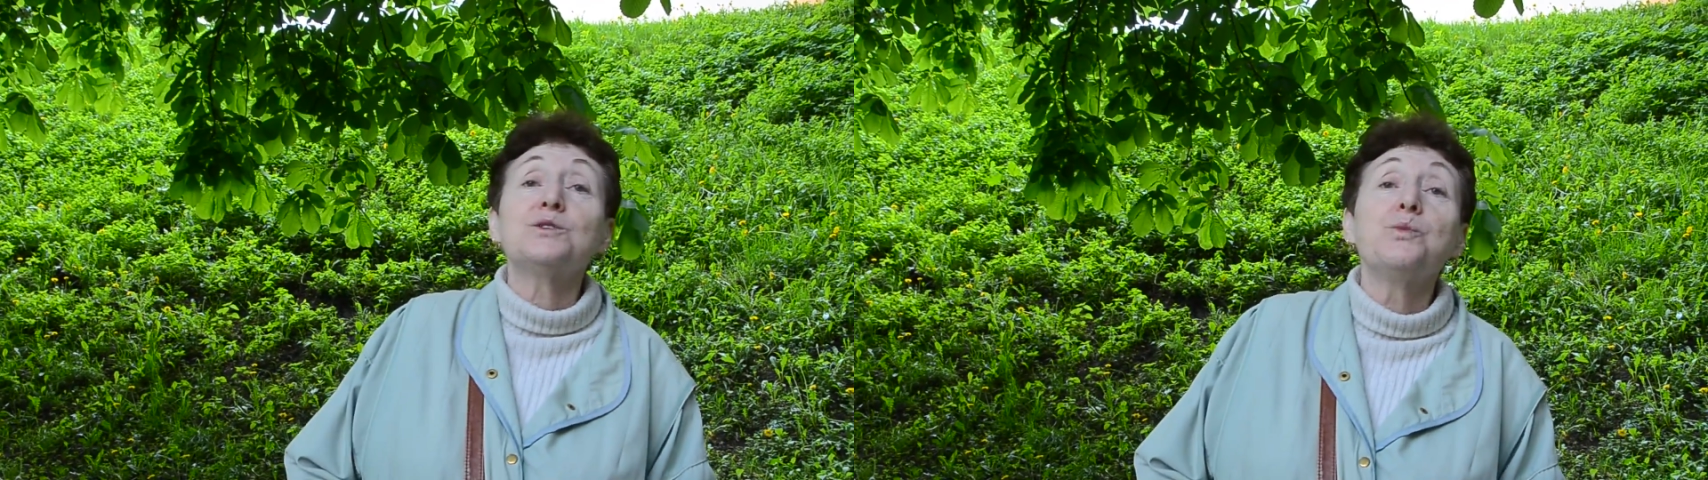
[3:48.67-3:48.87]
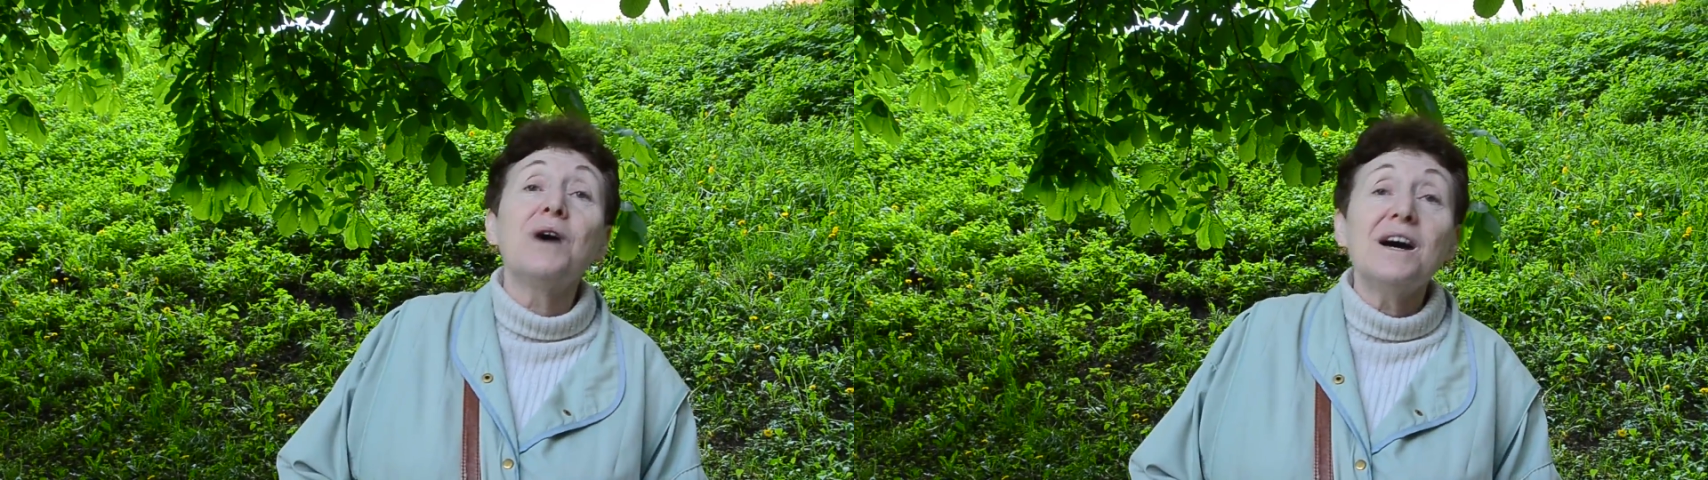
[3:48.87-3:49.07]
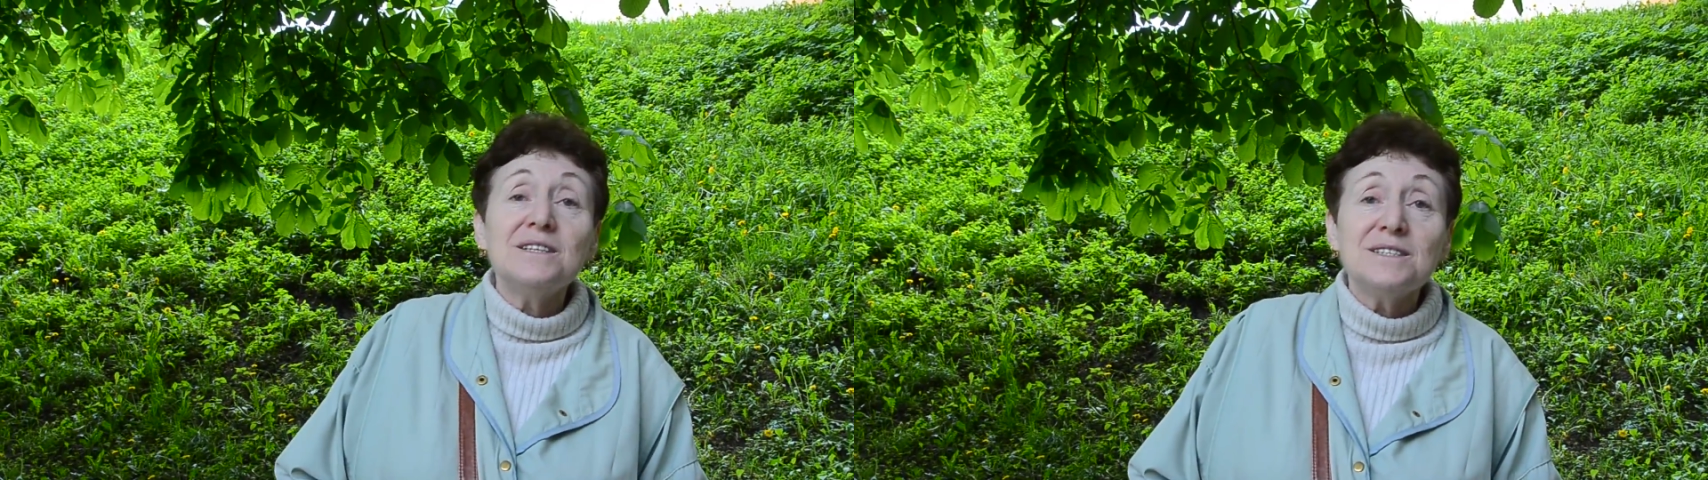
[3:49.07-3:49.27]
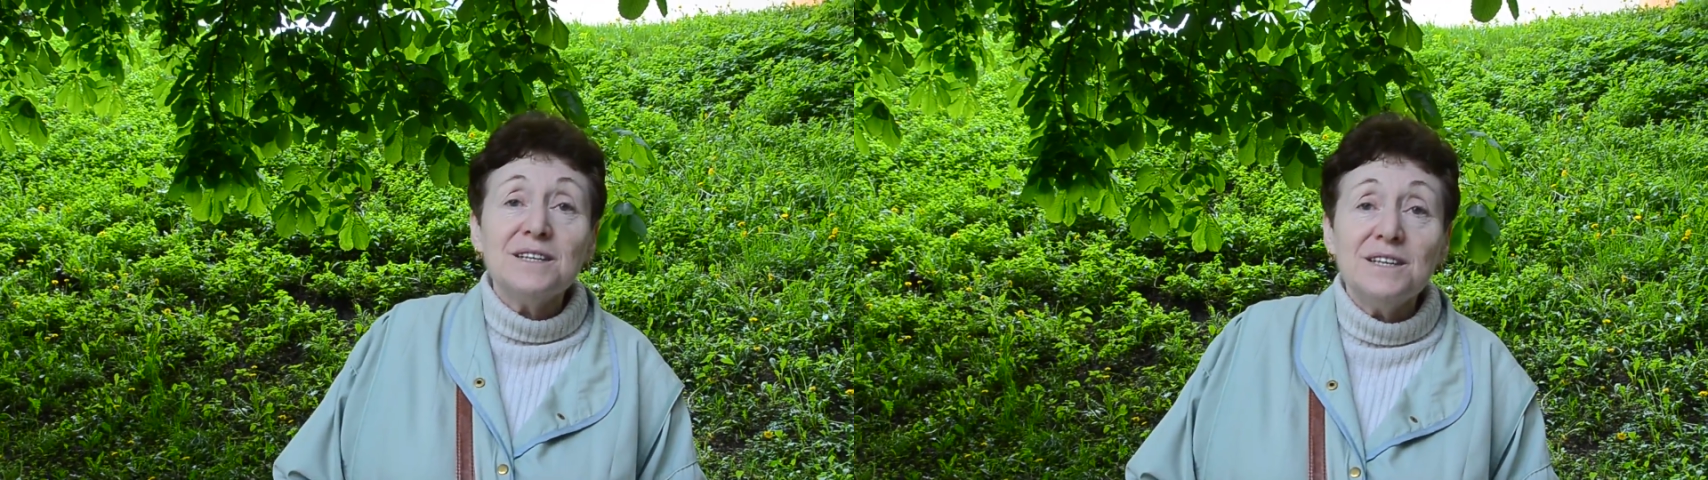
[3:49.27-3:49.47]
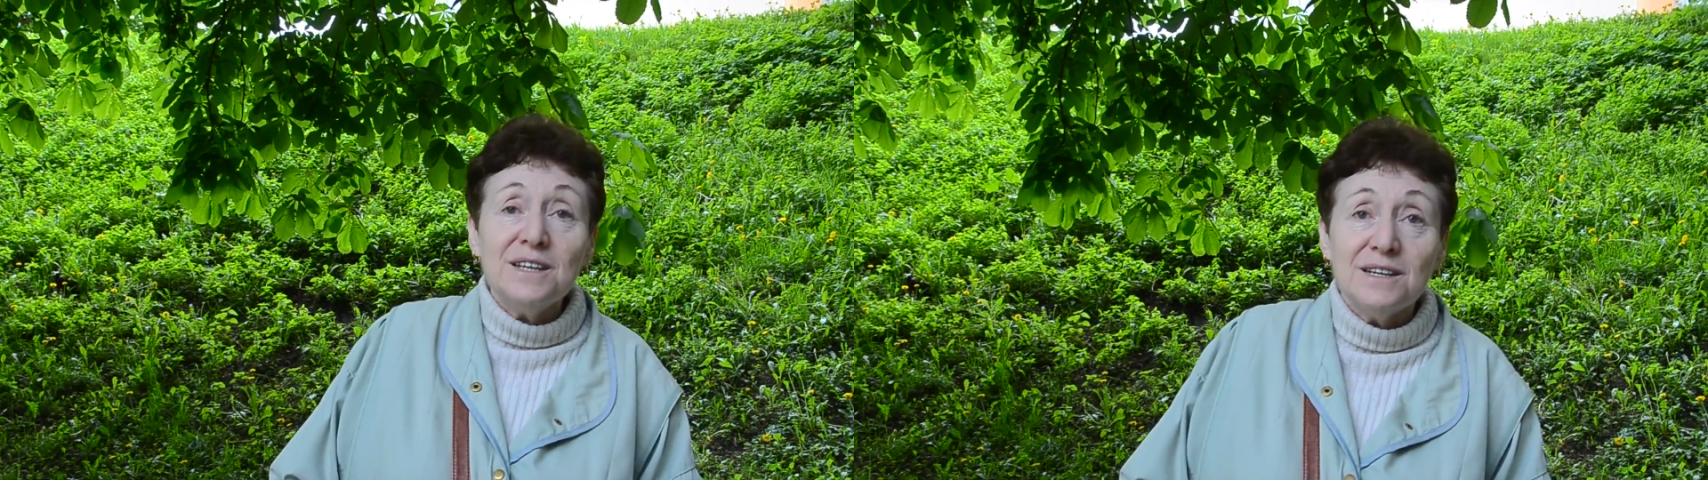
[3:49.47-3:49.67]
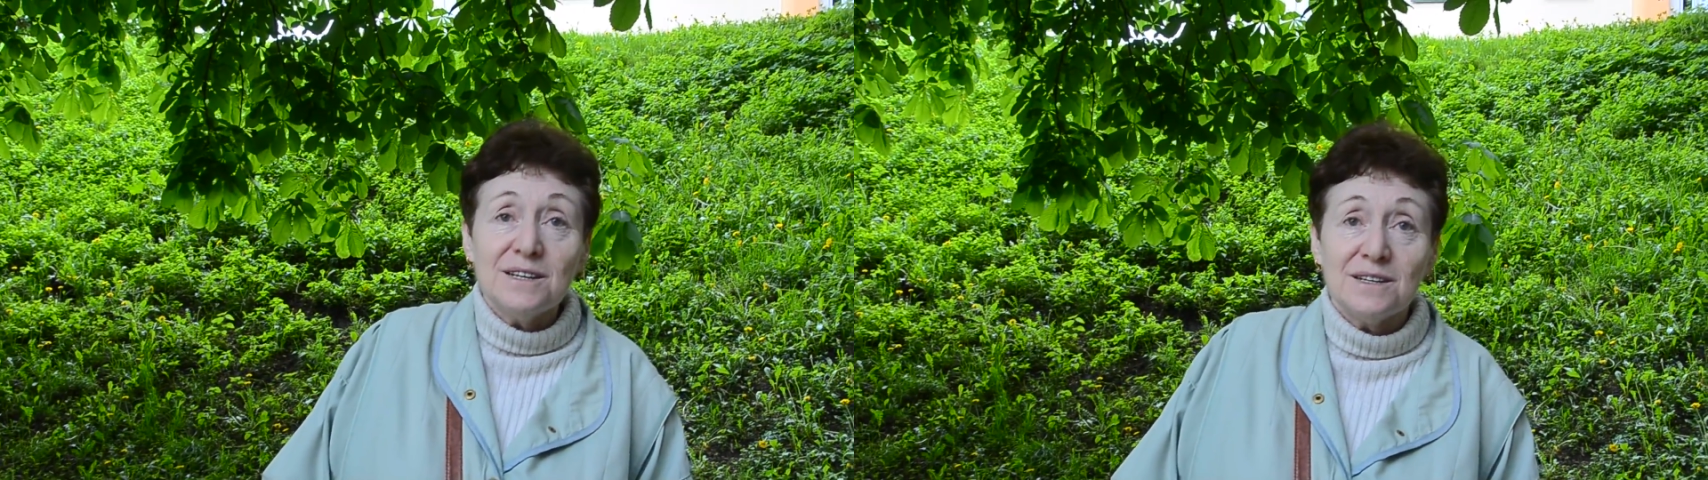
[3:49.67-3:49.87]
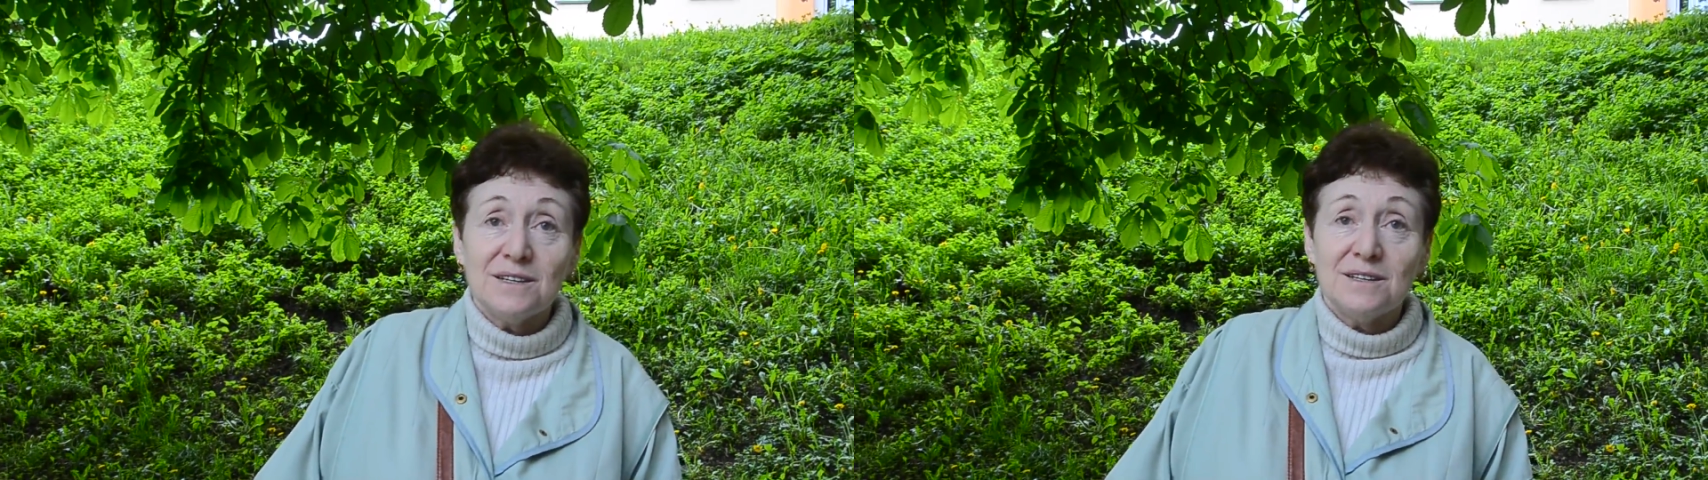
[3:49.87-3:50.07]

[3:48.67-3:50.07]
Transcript: twice a year,